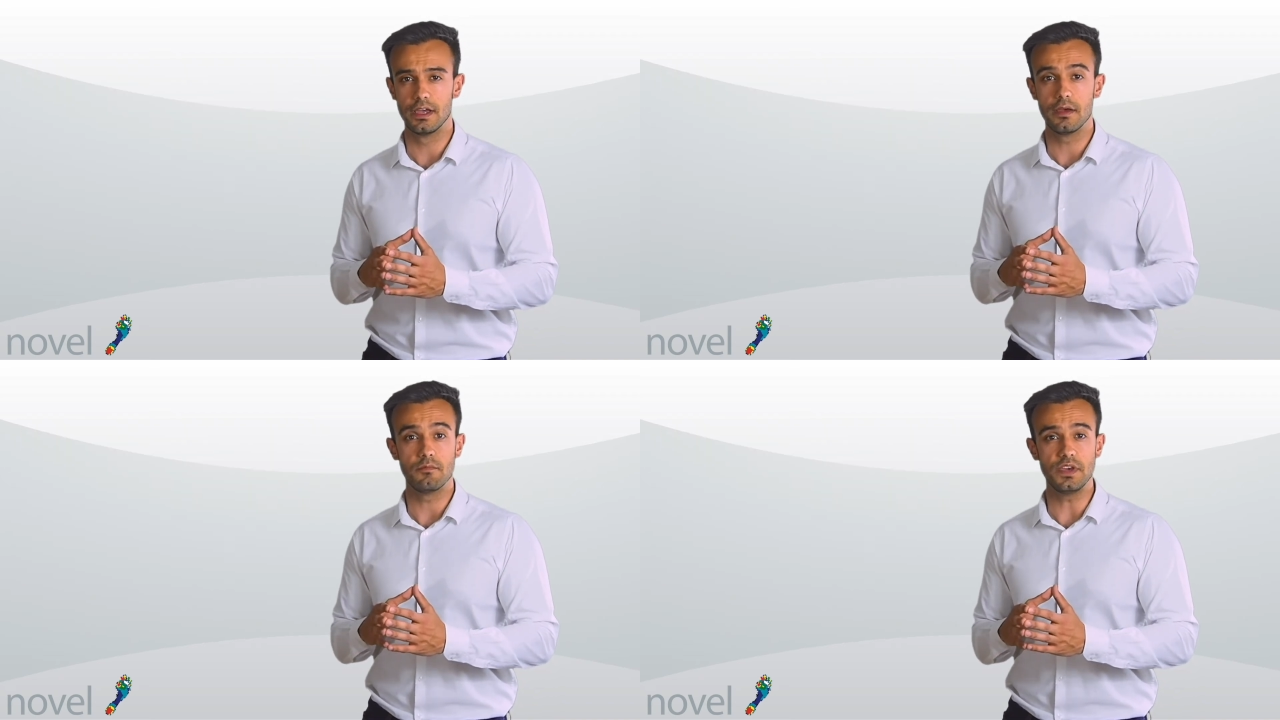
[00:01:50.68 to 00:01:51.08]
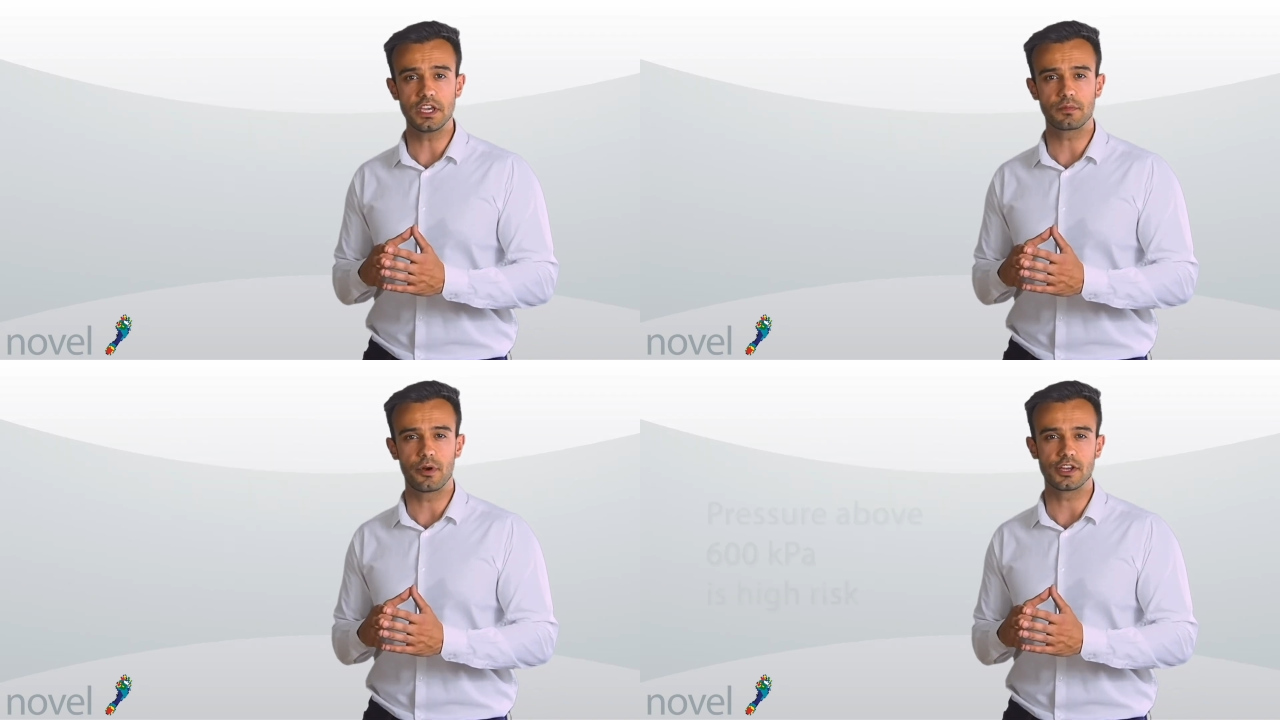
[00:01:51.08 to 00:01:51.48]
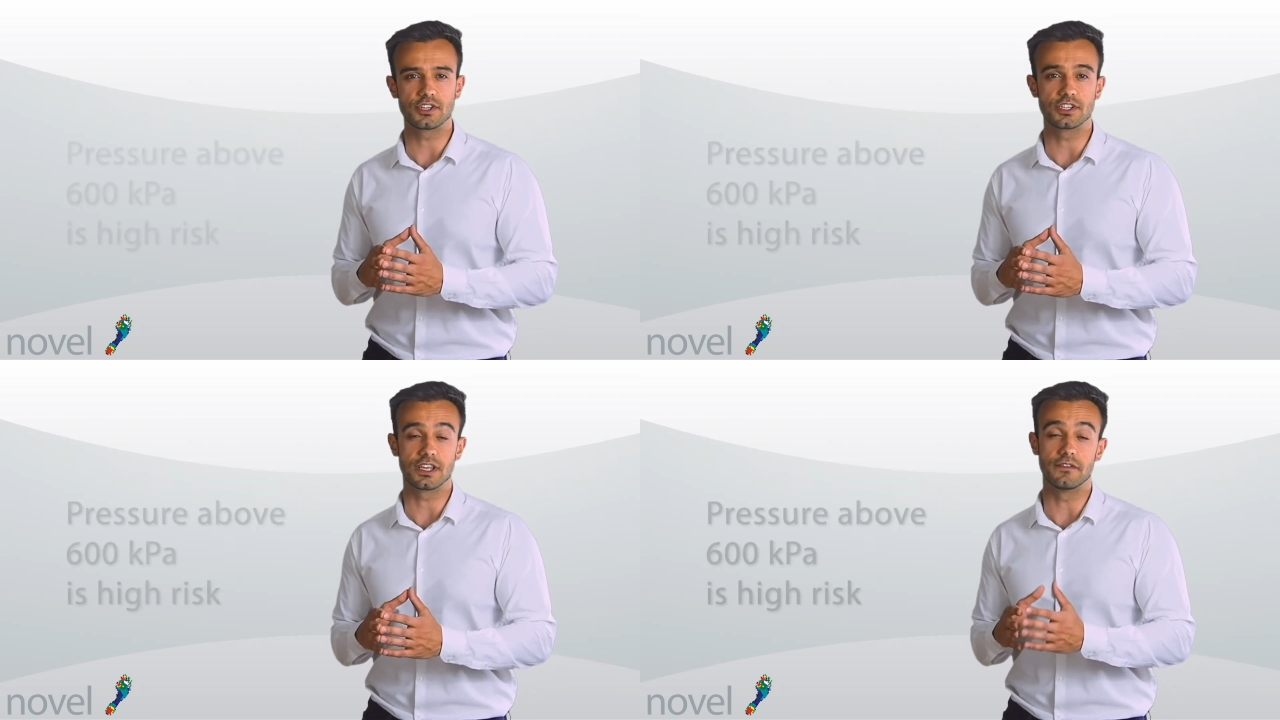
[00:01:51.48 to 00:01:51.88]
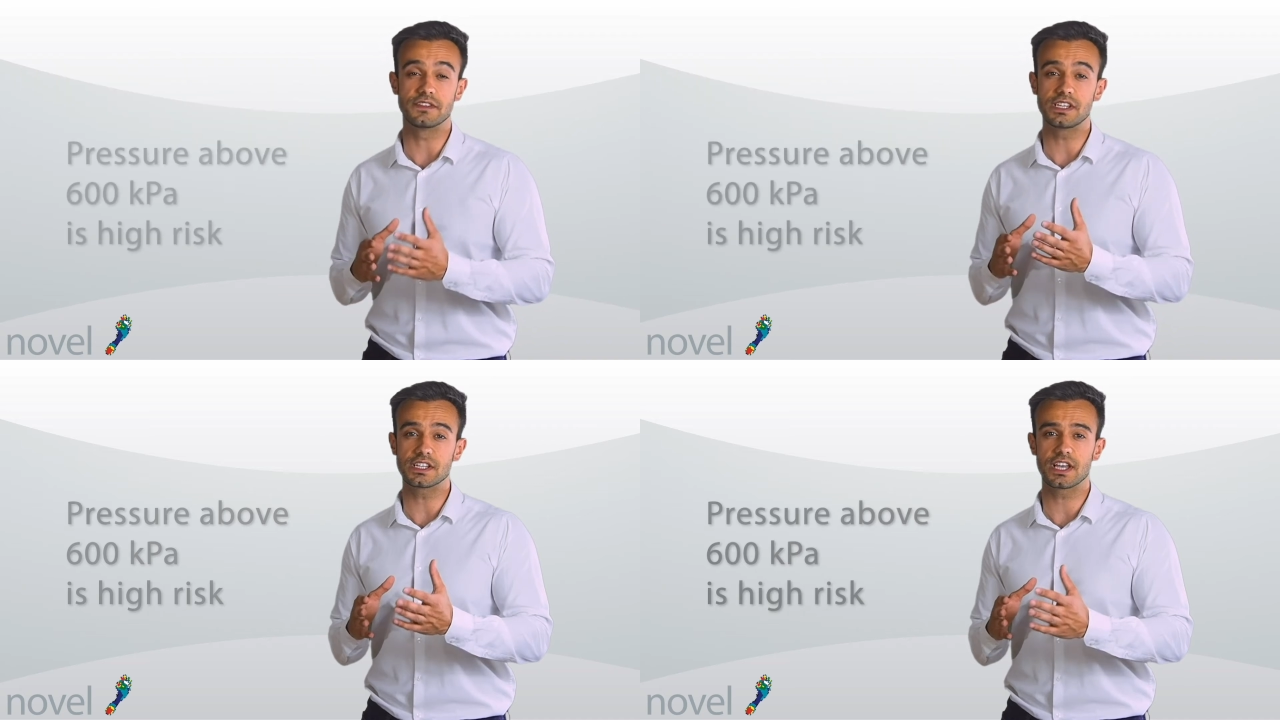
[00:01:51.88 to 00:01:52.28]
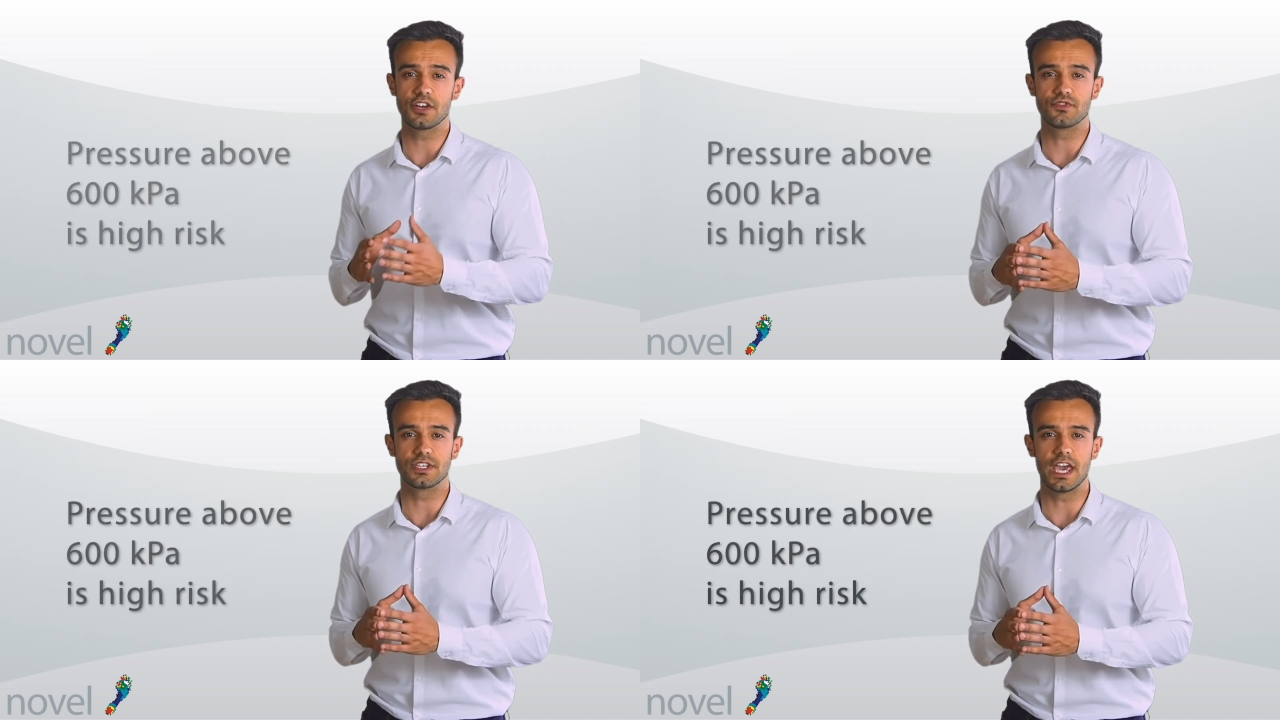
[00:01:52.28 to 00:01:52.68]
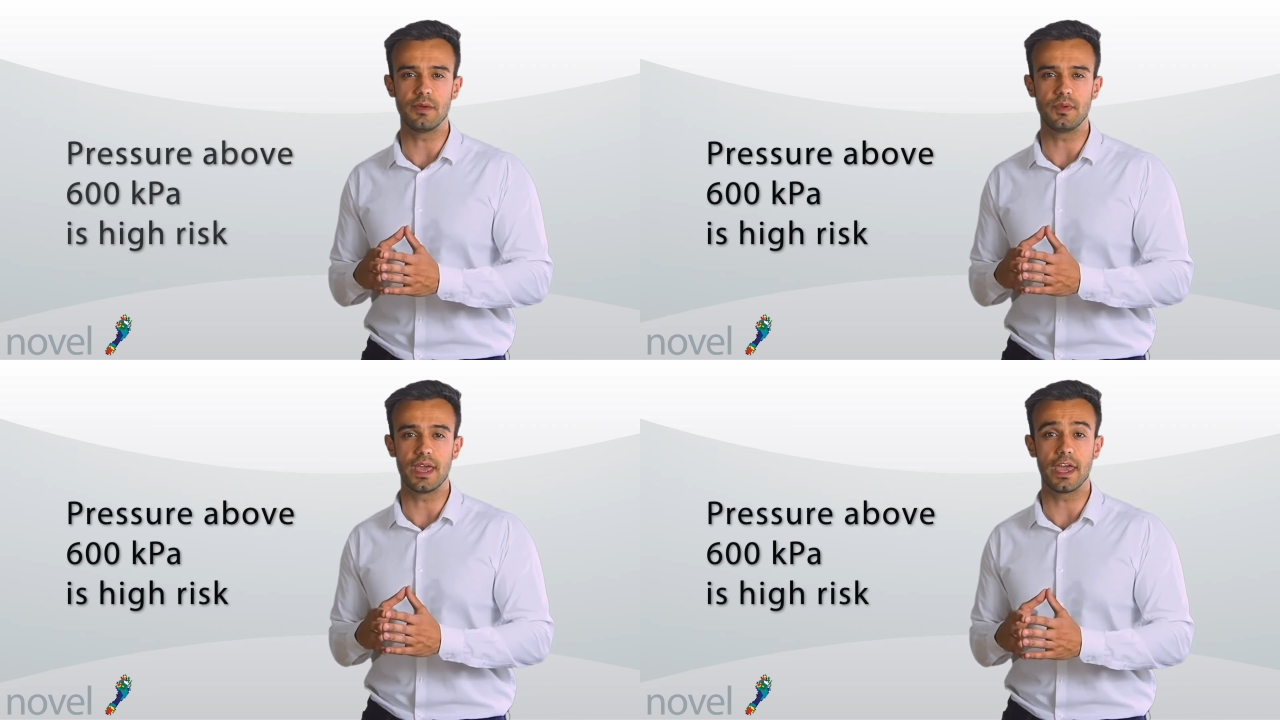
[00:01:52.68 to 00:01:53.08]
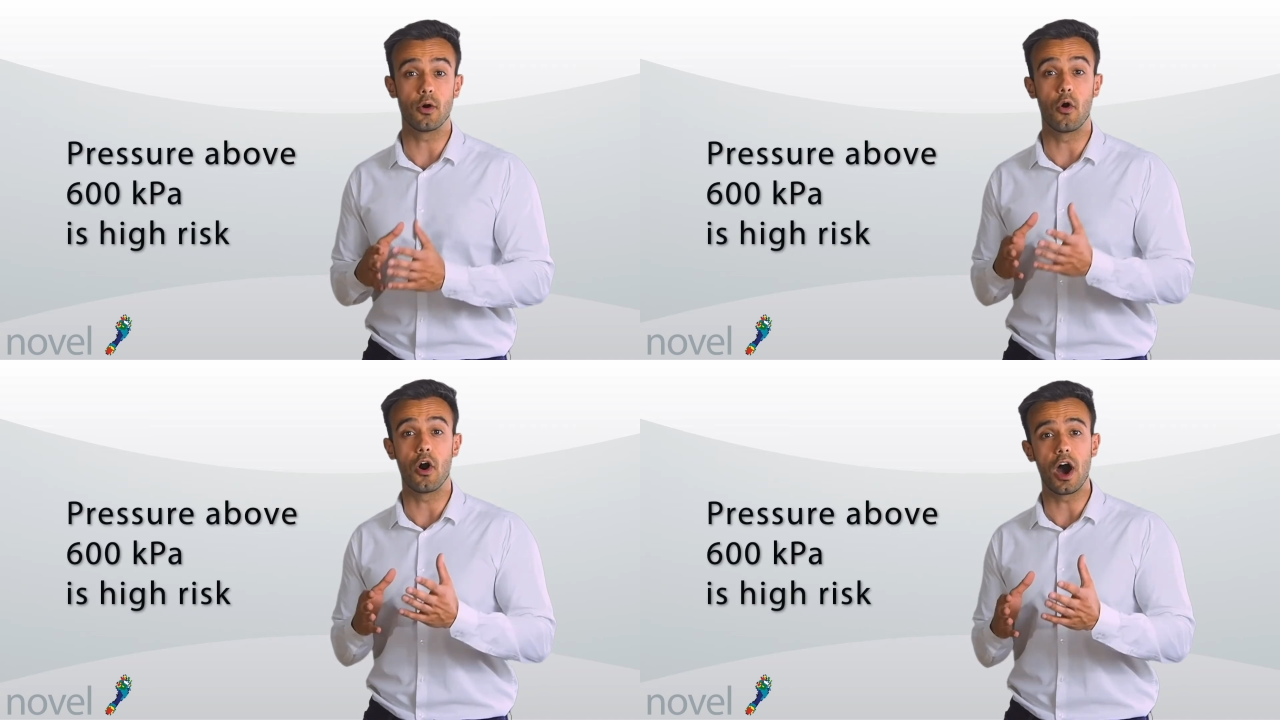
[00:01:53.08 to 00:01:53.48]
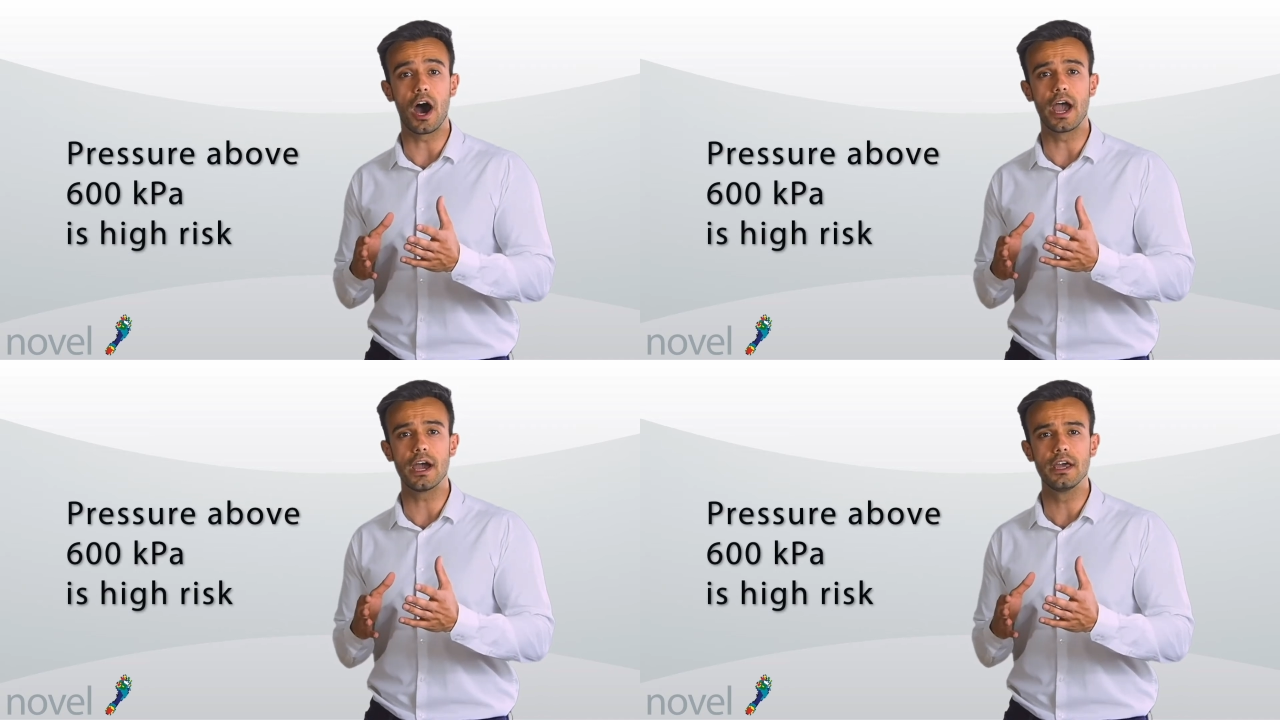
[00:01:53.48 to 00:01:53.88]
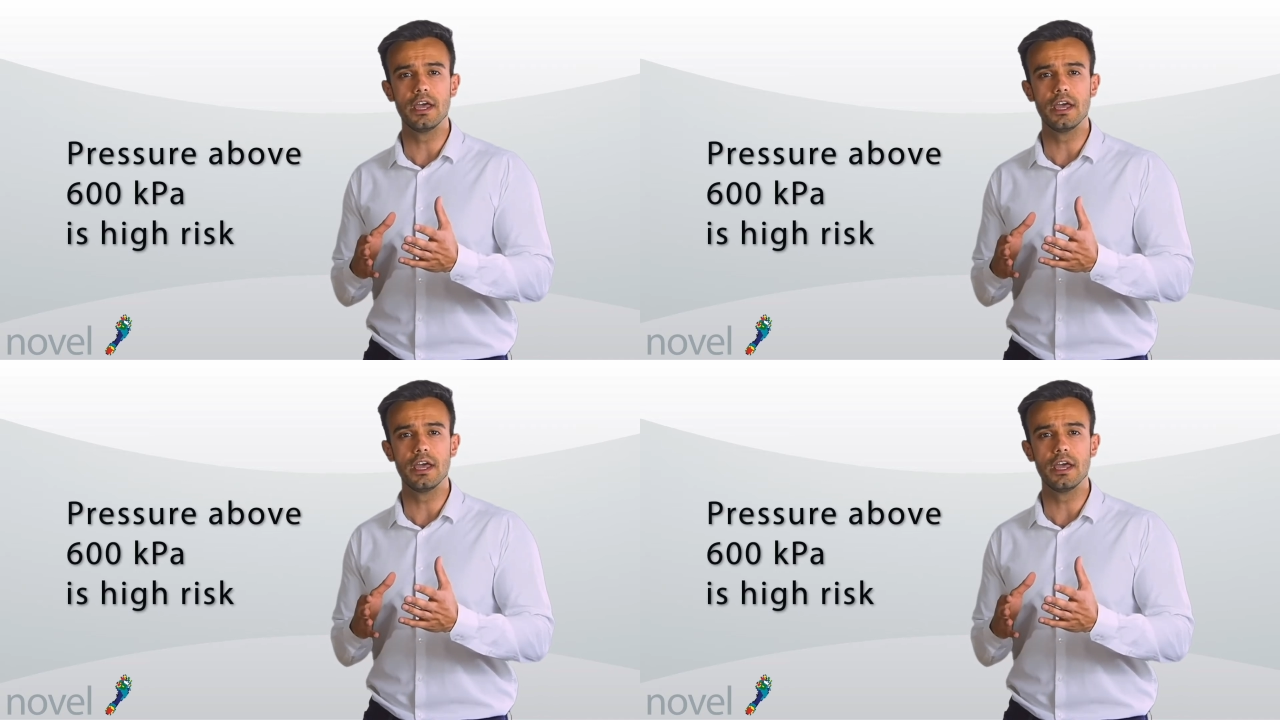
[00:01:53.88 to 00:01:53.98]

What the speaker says: Peak pressures of 600 kPa or higher